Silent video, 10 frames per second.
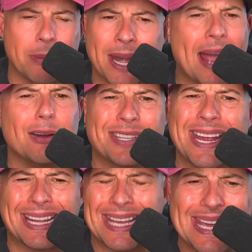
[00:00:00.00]
And I
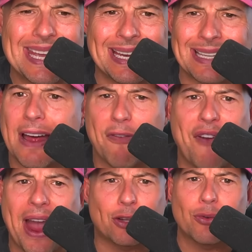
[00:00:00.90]
understand Keegan is not
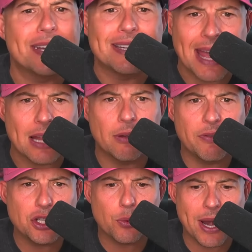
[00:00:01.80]
factoring in
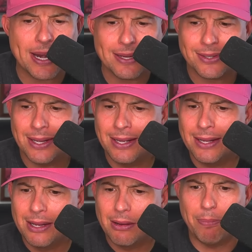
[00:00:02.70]
television ratings,
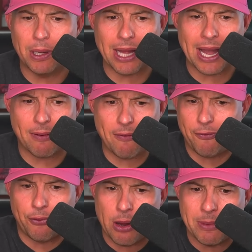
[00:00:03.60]
but like,
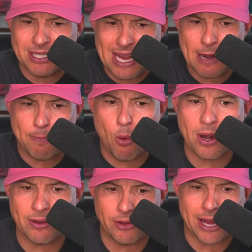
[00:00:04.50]
from a standpoint
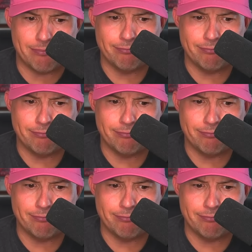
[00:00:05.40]
of like,